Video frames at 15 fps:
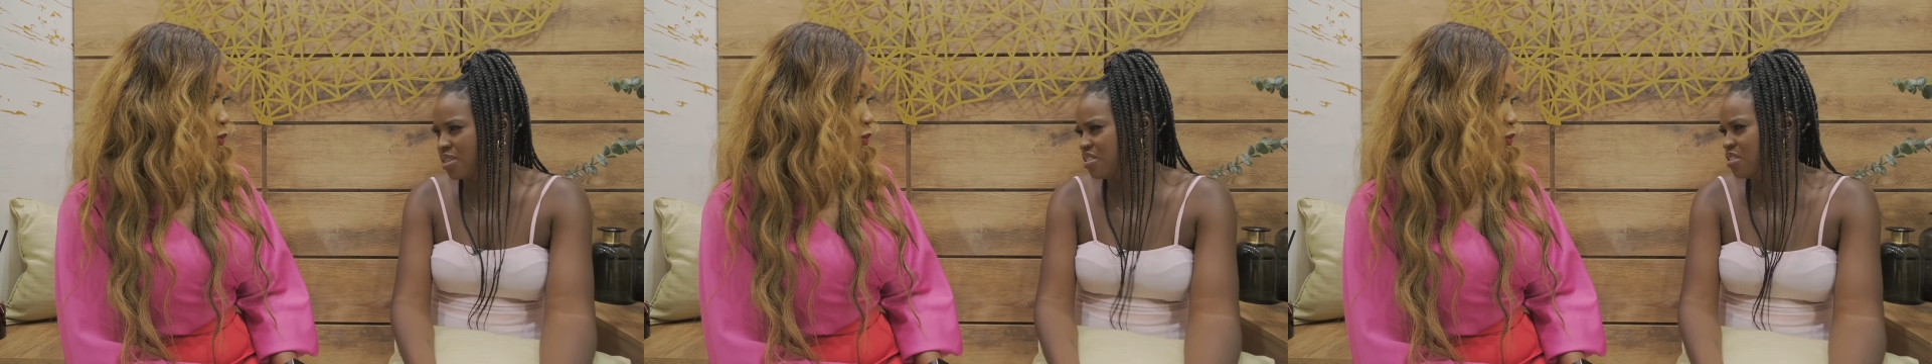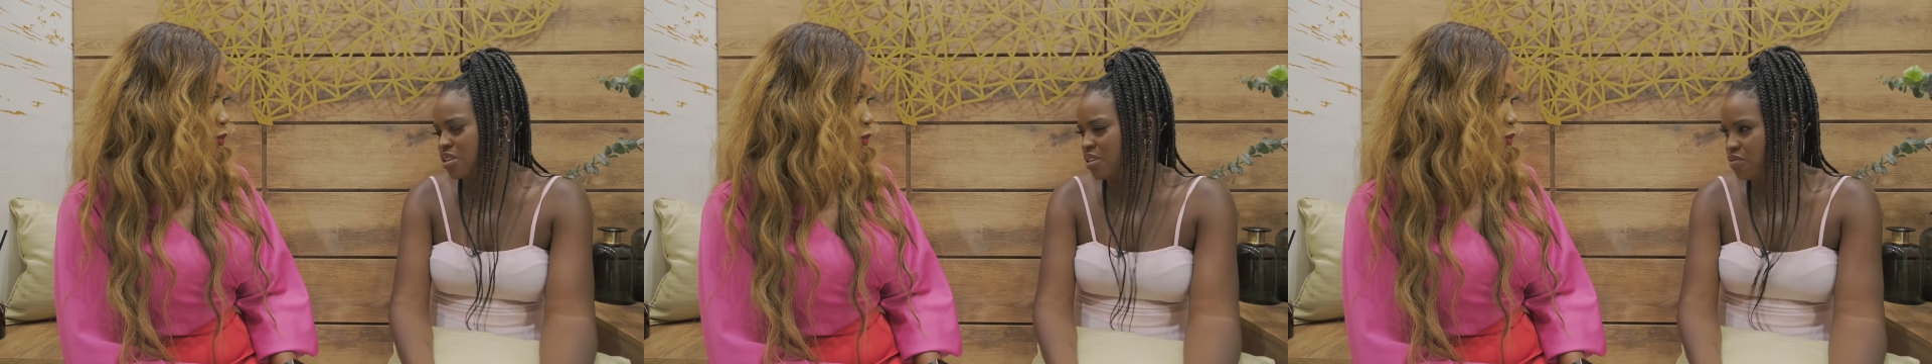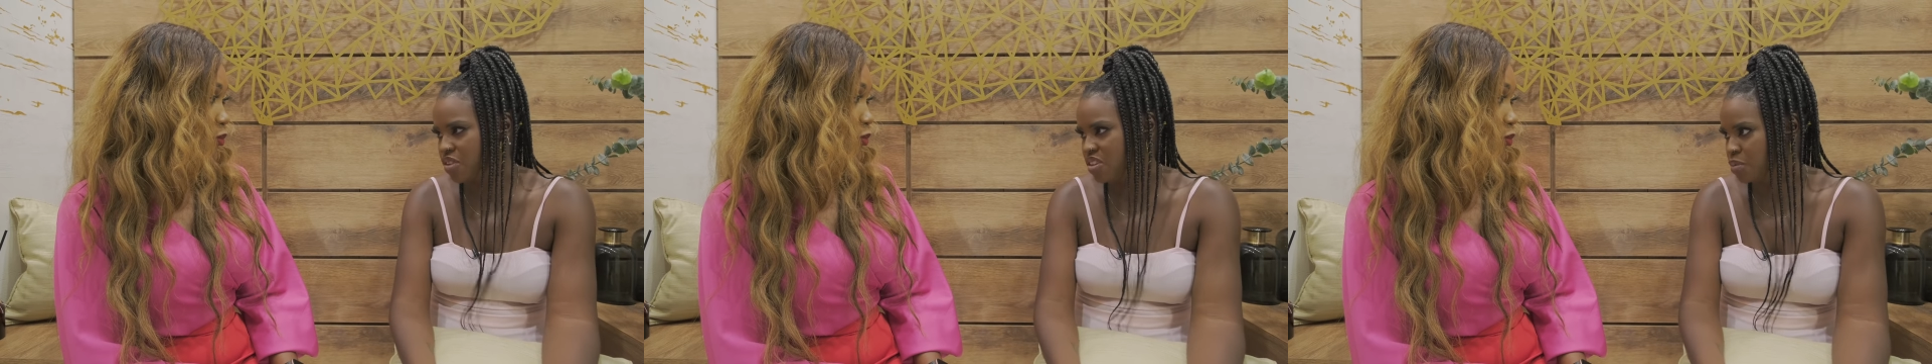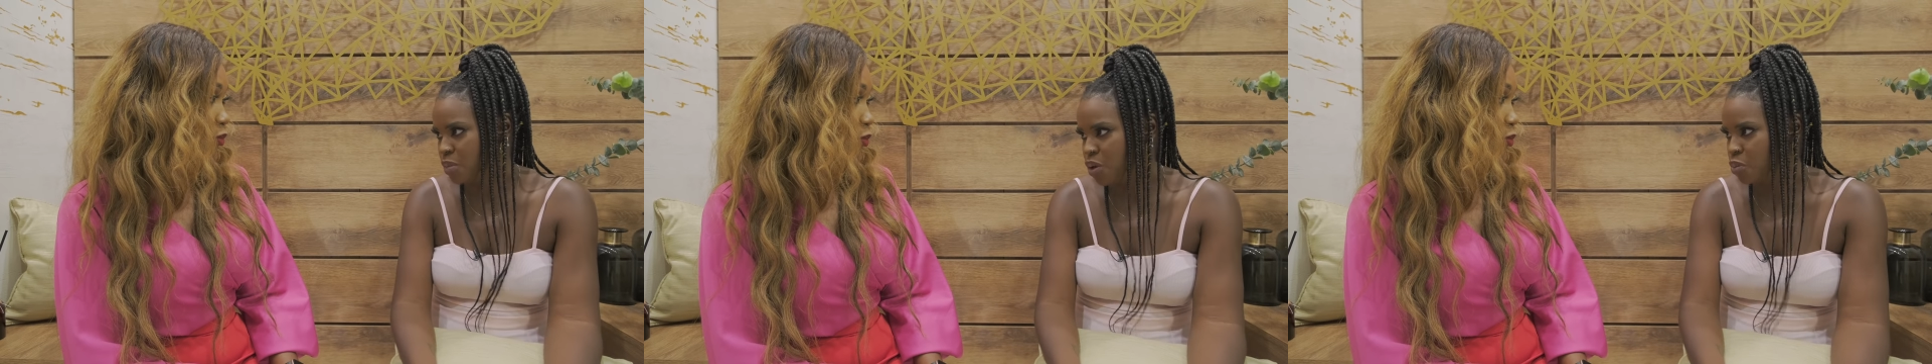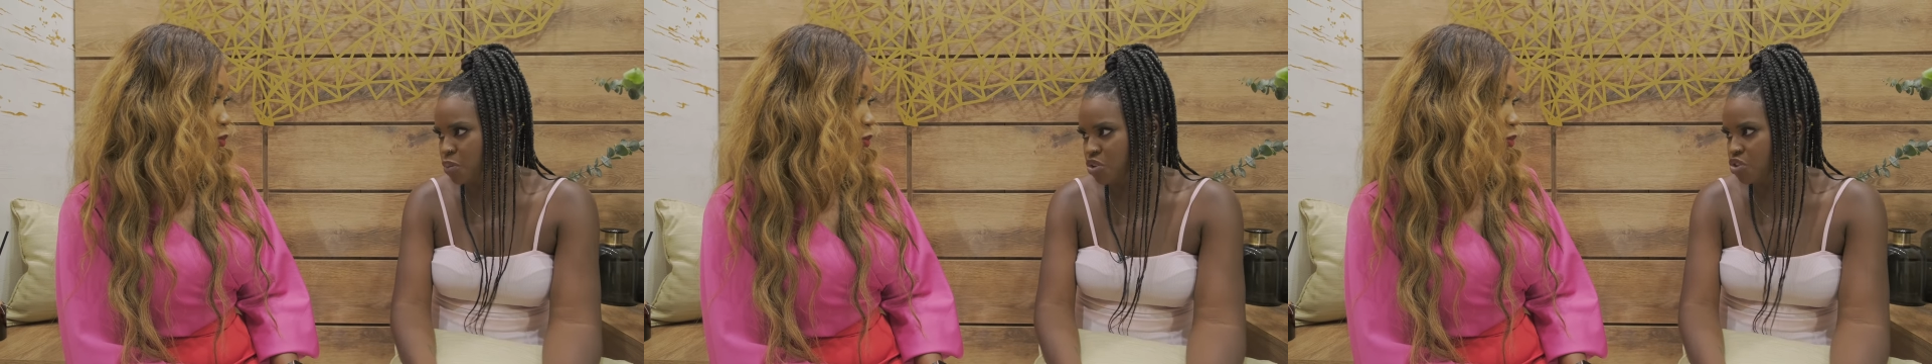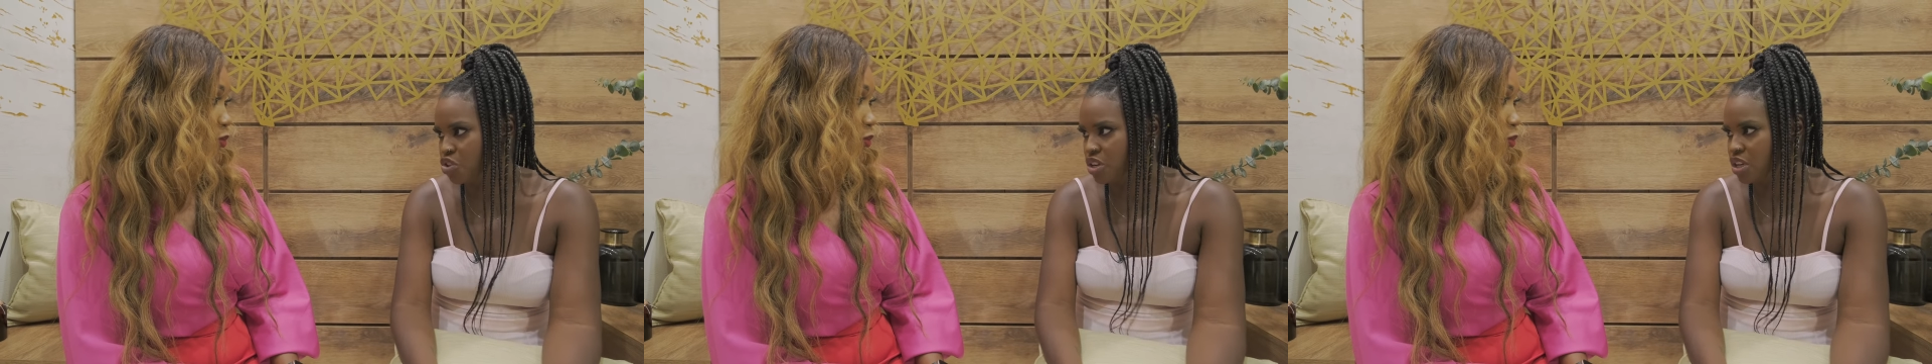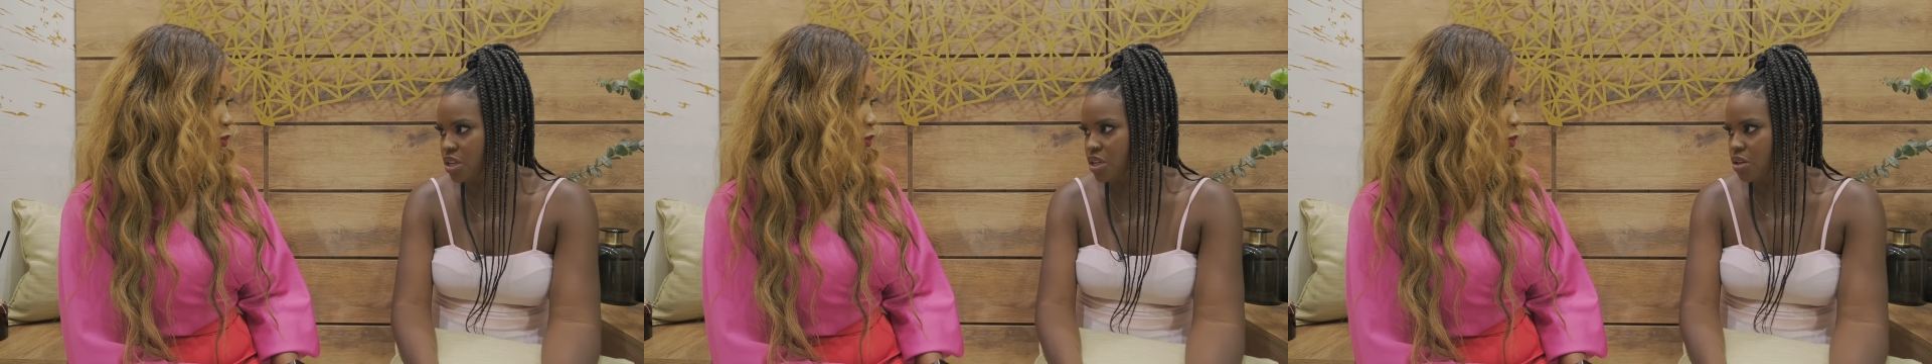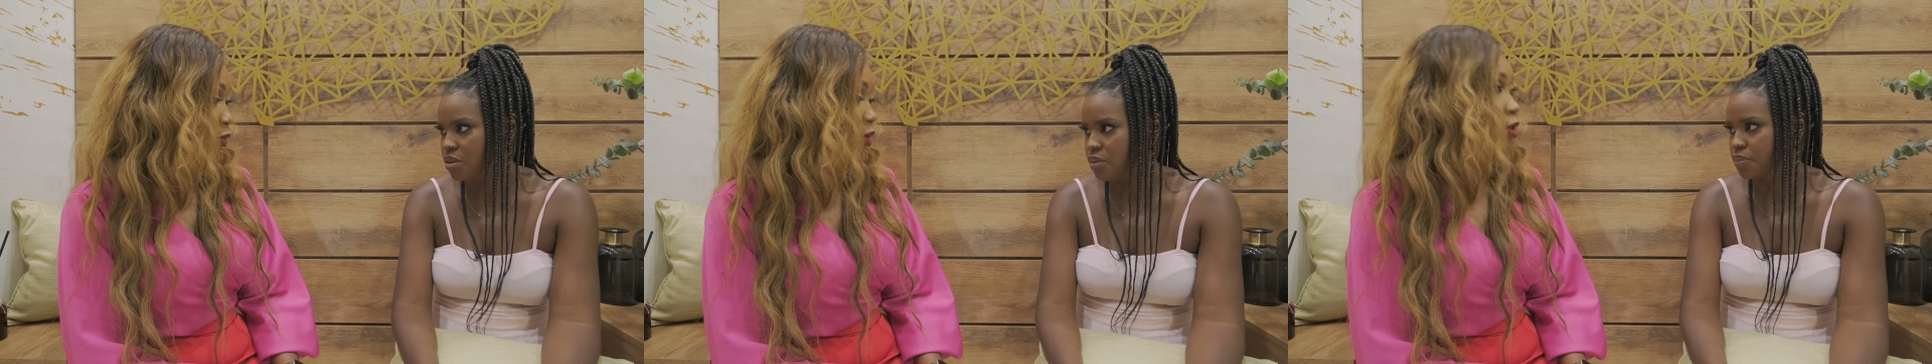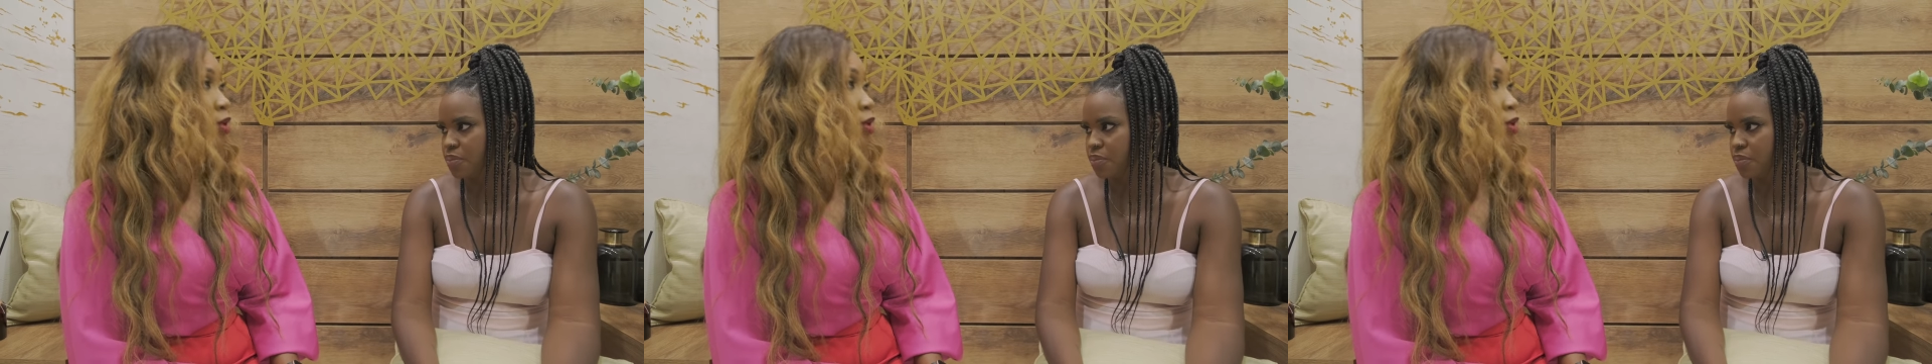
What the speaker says: this investment opportunity?